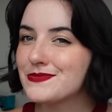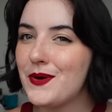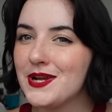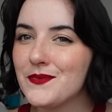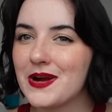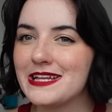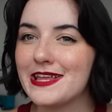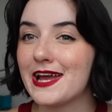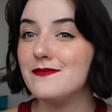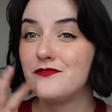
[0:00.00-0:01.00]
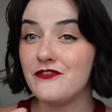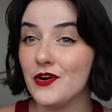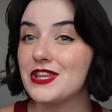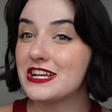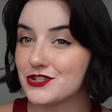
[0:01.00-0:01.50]
is one where I like am
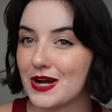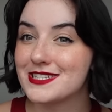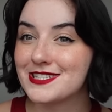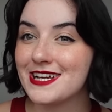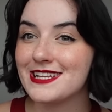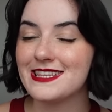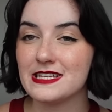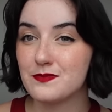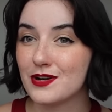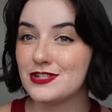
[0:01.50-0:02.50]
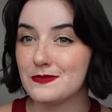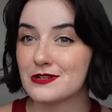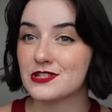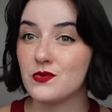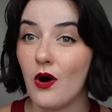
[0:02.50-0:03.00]
fully trusting these
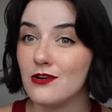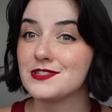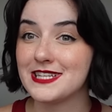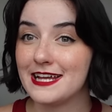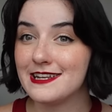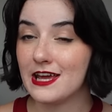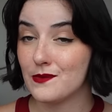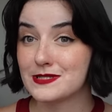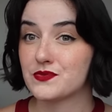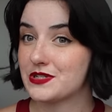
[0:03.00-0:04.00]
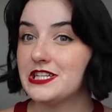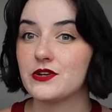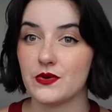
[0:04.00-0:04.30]
booktubers who all said it was really